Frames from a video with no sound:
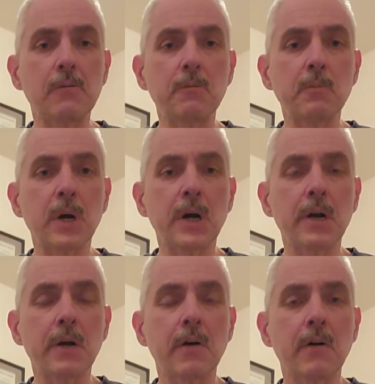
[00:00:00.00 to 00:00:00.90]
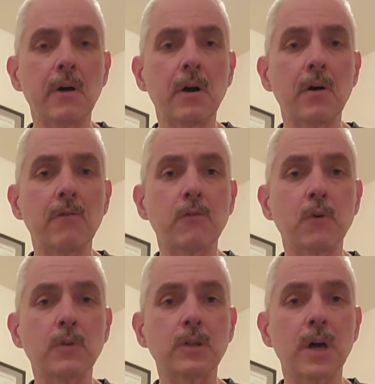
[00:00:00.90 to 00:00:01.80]
but for
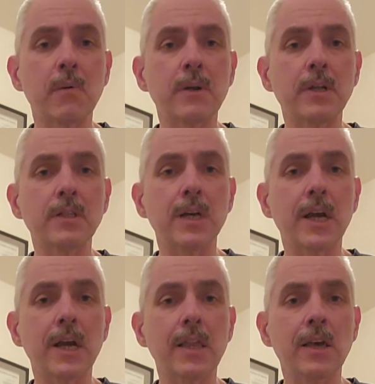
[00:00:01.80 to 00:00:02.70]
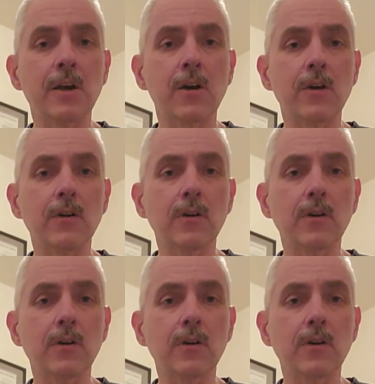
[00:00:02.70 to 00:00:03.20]
some it is a healing art.